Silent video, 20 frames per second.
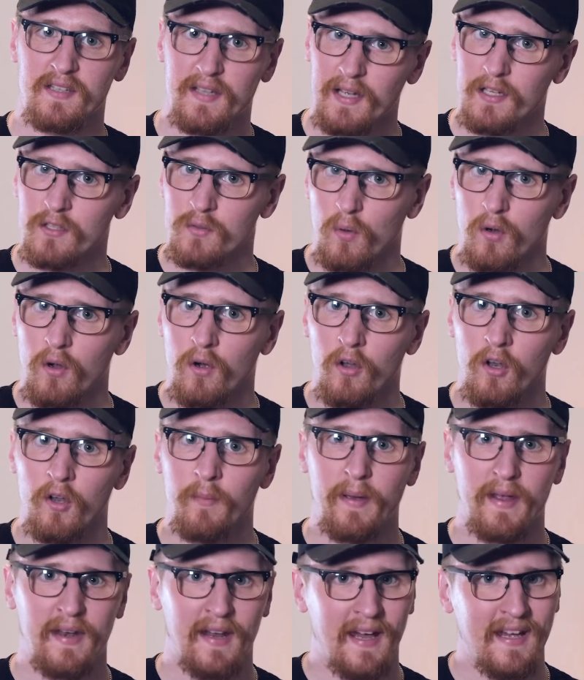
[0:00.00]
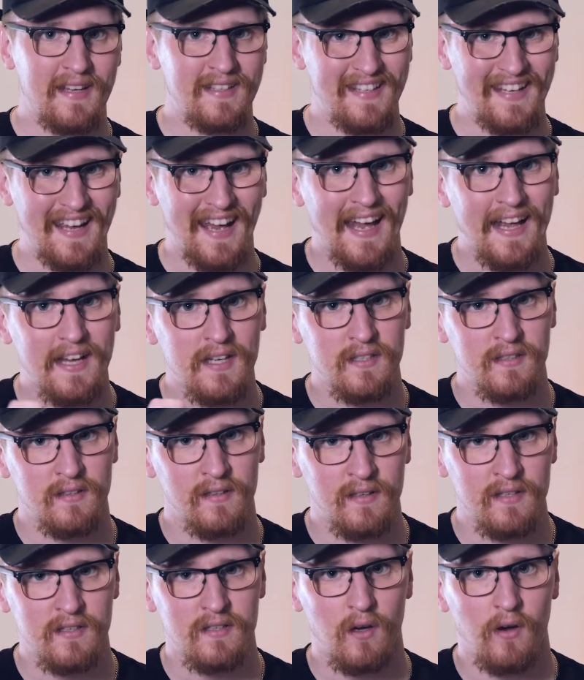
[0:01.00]
That's what Conor Benn has. He has the
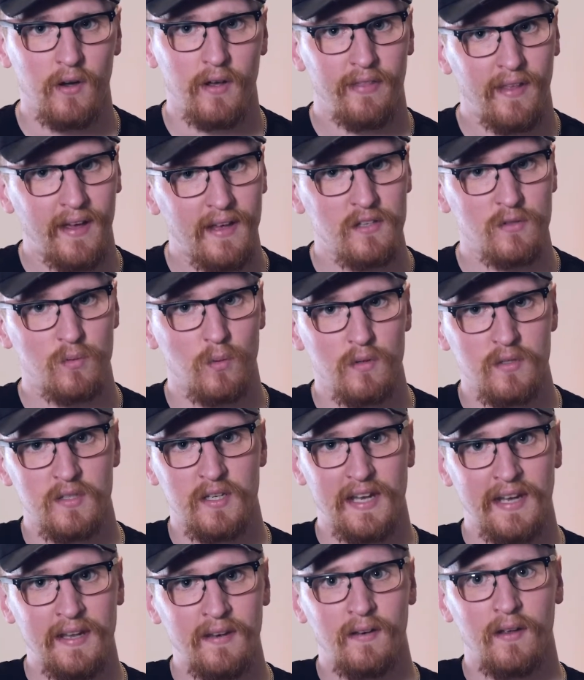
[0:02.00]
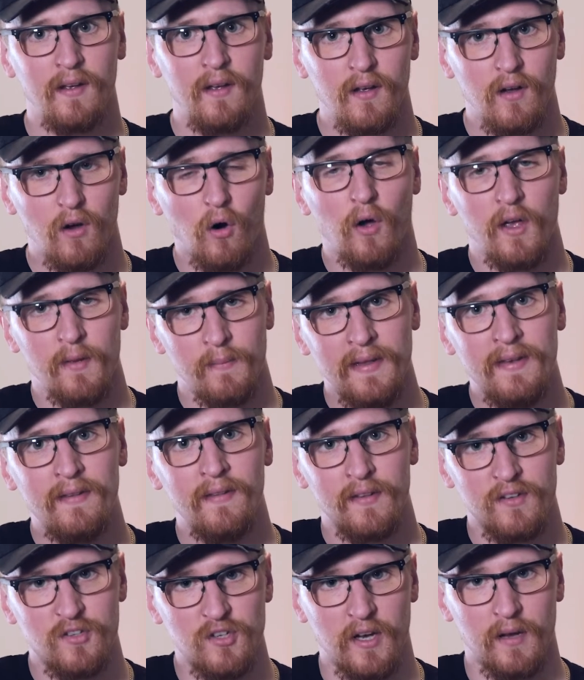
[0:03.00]
desire. That's what's got him in
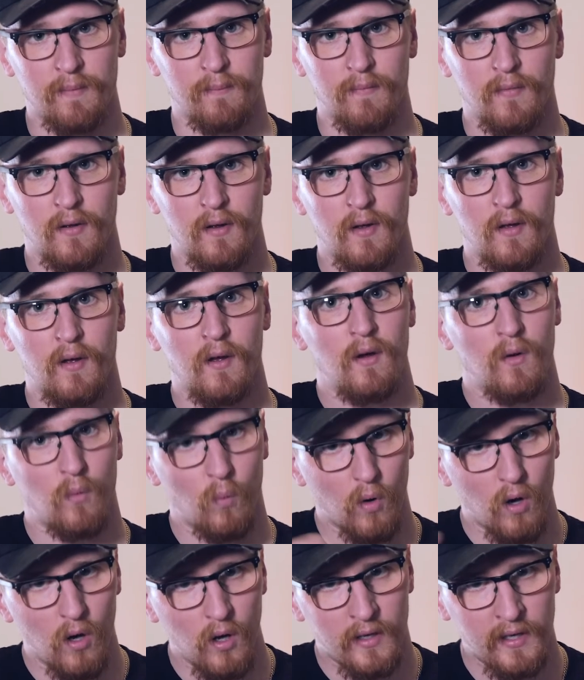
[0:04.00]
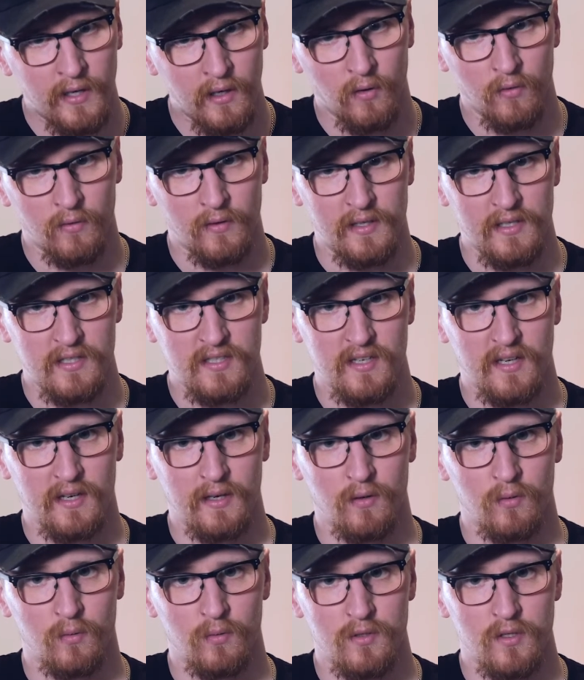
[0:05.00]
the gym, working on these
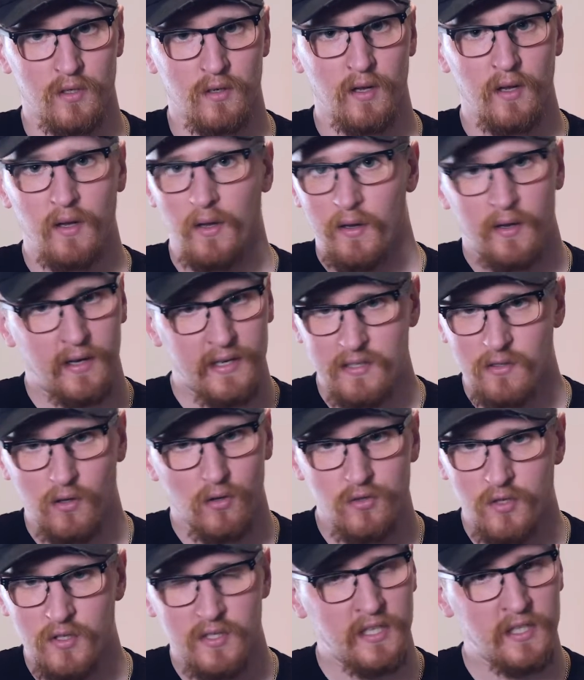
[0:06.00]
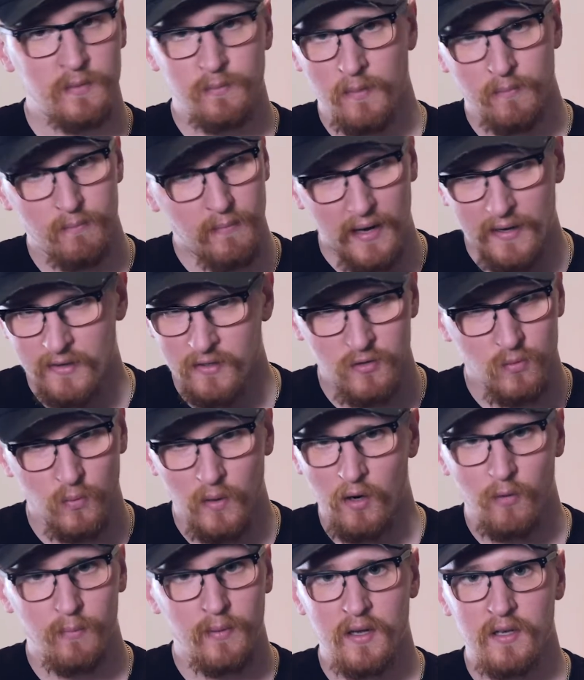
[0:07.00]
skills. And it's not just he's been matched
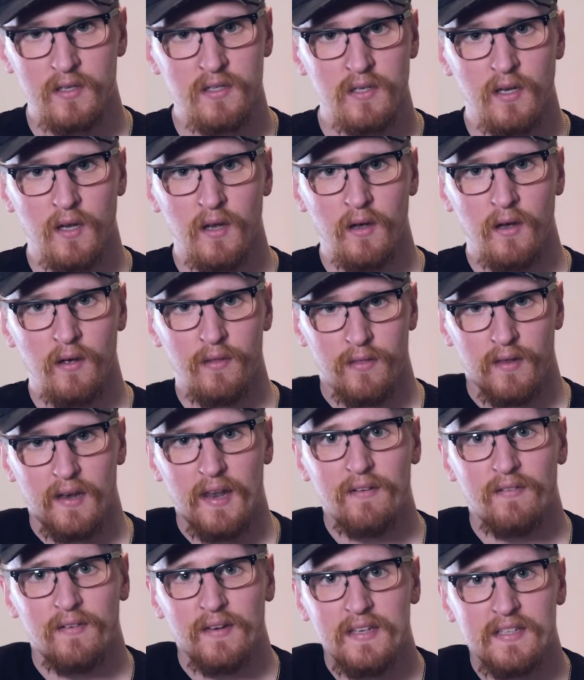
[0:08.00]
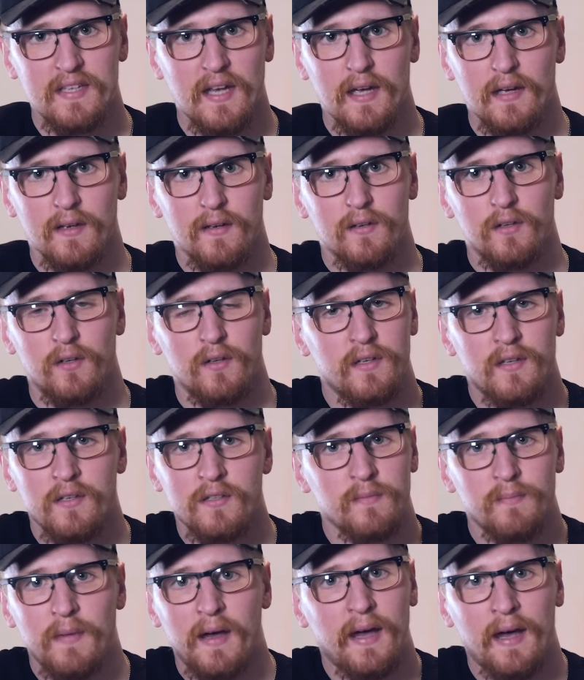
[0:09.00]
well, because at the level he's at, it
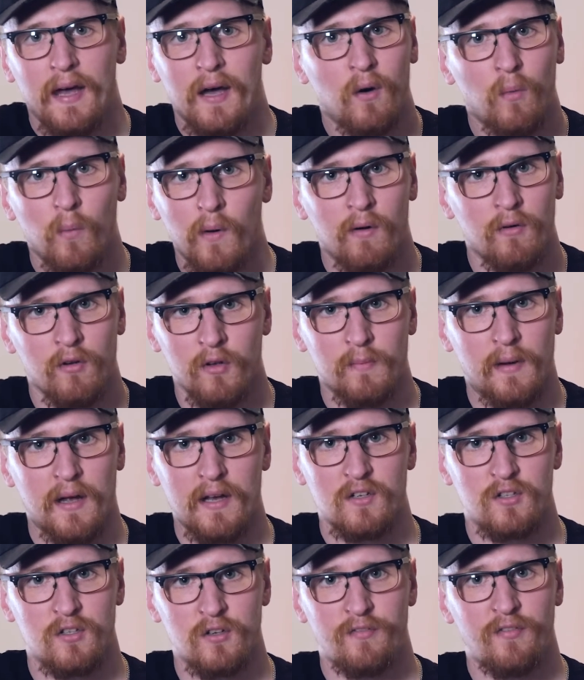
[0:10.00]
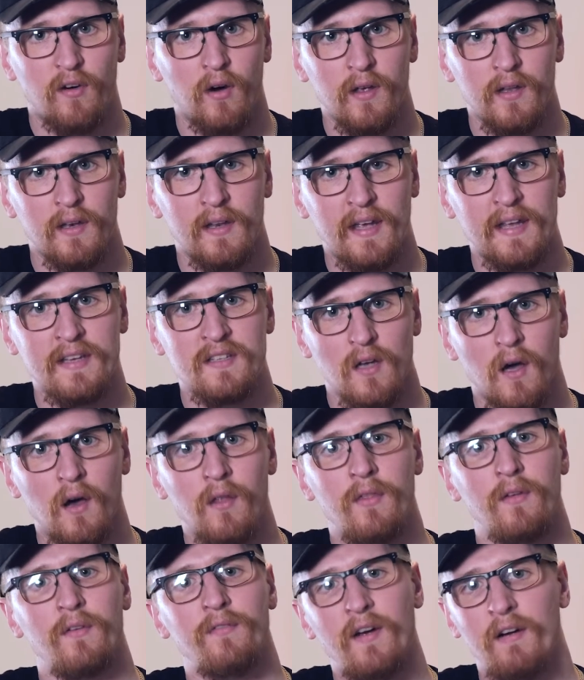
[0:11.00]
doesn't matter how well you're matched. You're fighting against
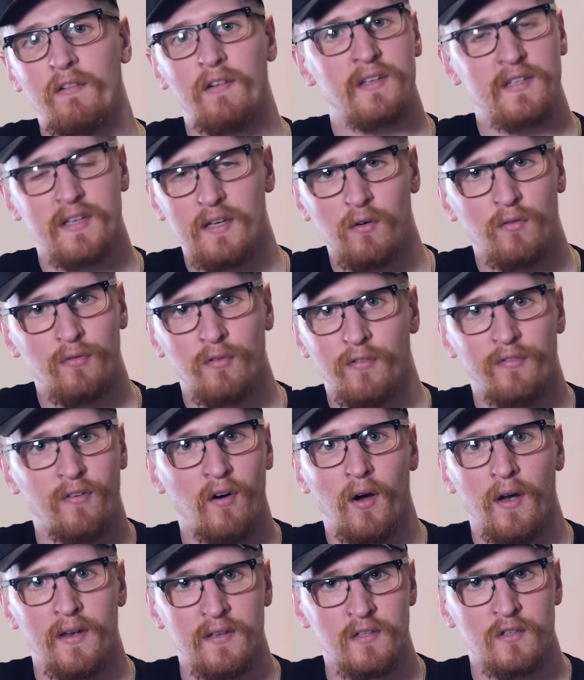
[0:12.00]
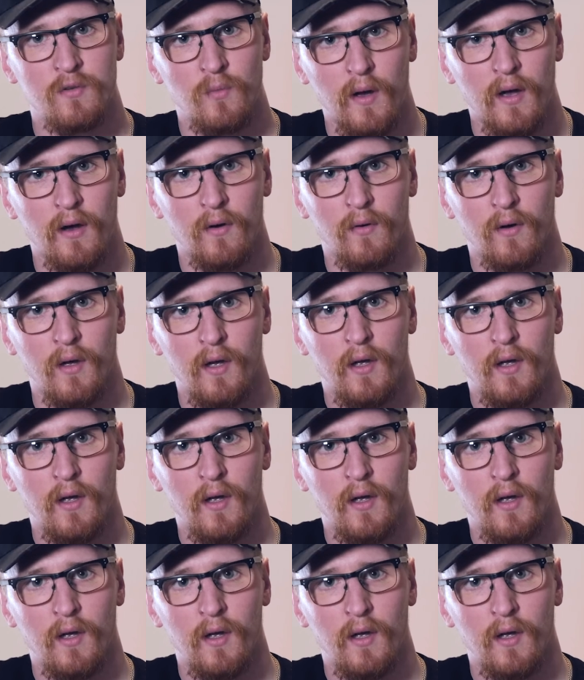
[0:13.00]
other very skillful fighters as well.